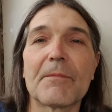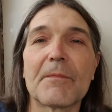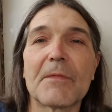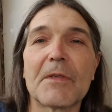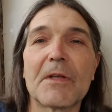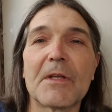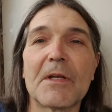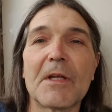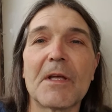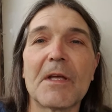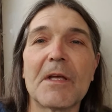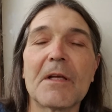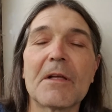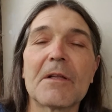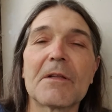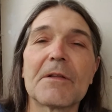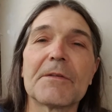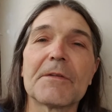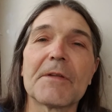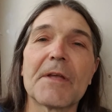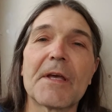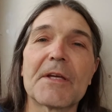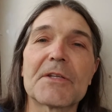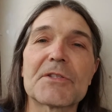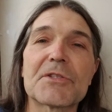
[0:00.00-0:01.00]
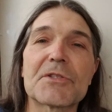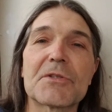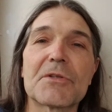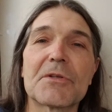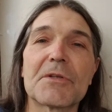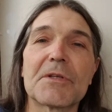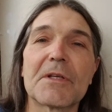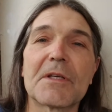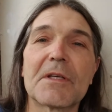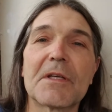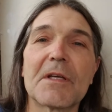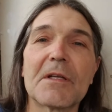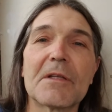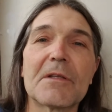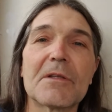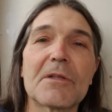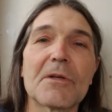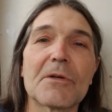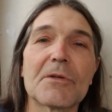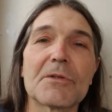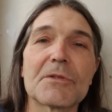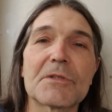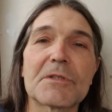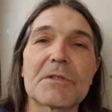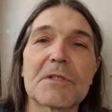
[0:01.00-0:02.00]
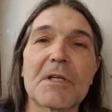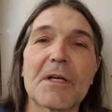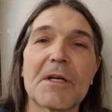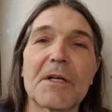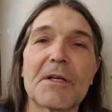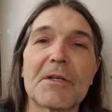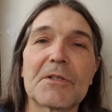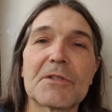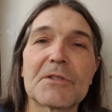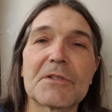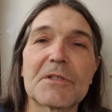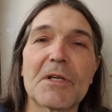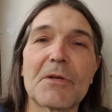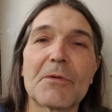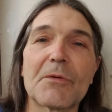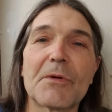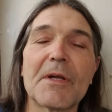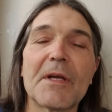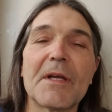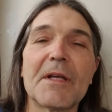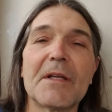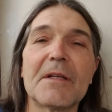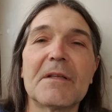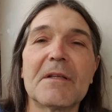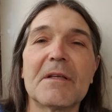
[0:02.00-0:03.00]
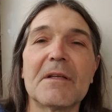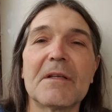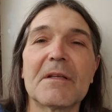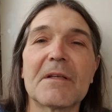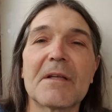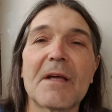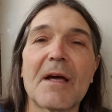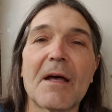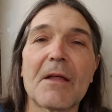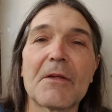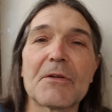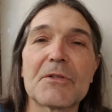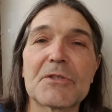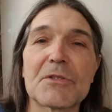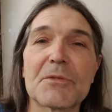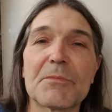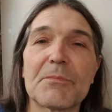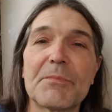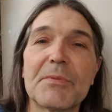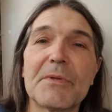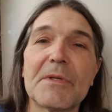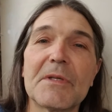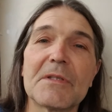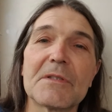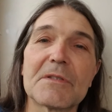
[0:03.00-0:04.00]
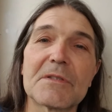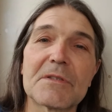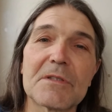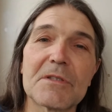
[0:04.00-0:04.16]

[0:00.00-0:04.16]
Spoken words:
in England last year to get those tires, they were $18 a piece.